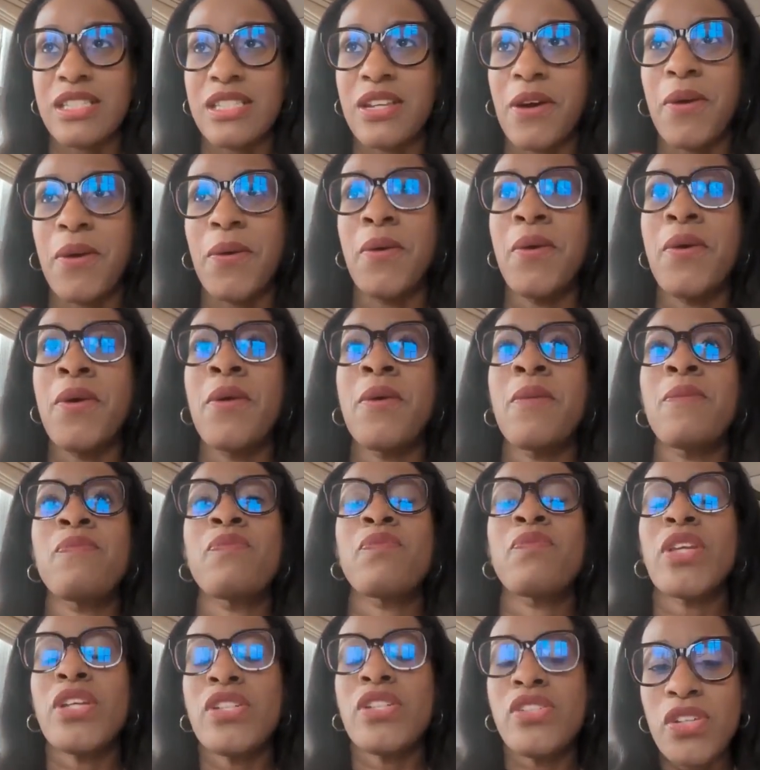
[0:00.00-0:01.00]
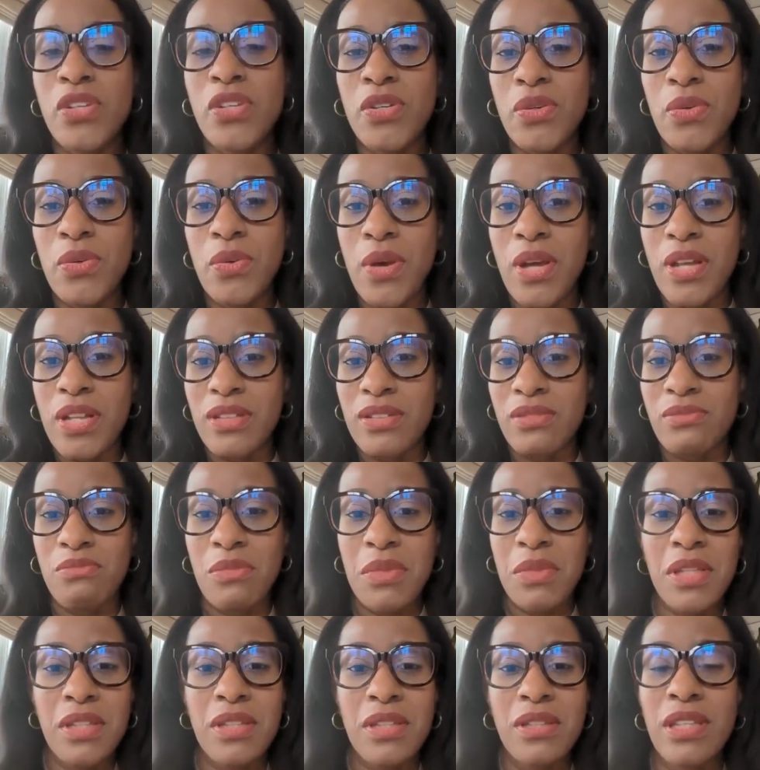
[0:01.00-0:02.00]
So do,
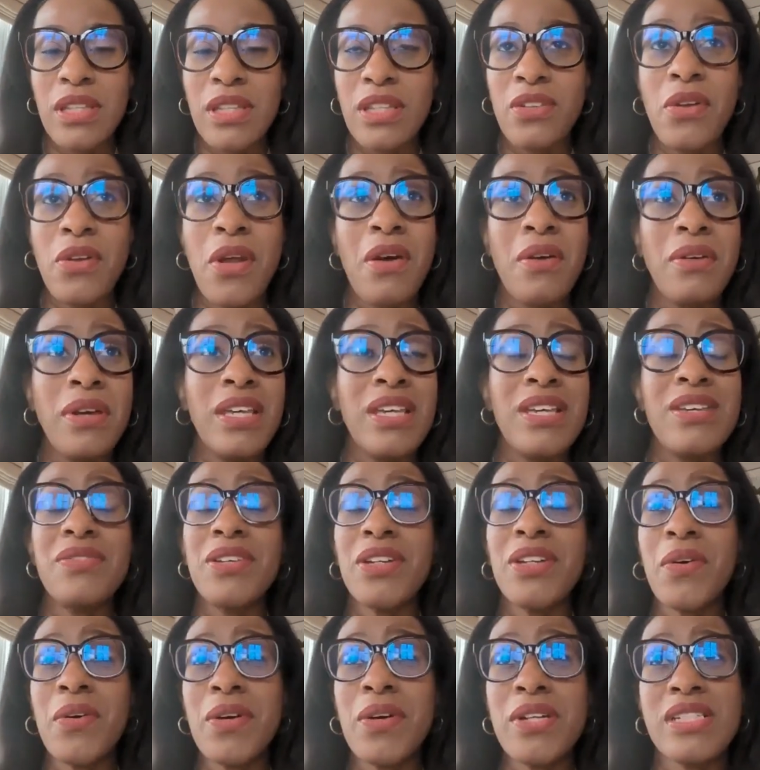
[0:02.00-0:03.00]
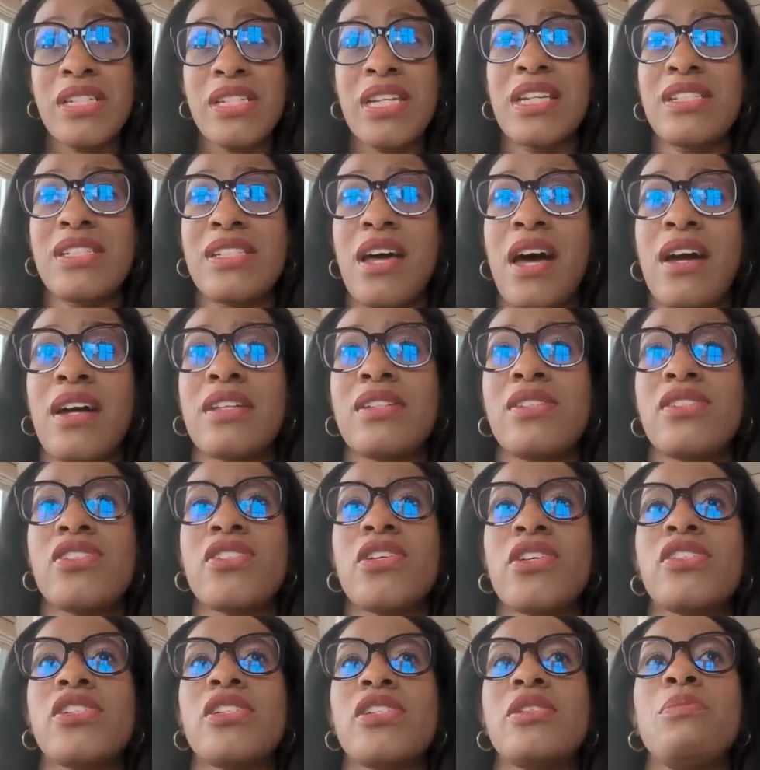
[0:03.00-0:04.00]
even go on TikTok and
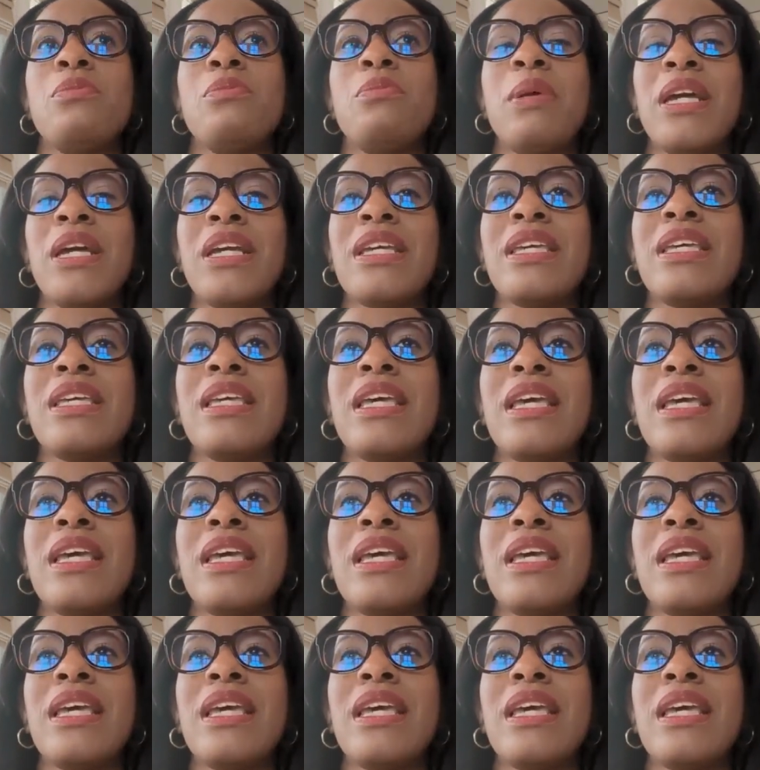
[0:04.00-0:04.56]
searching, but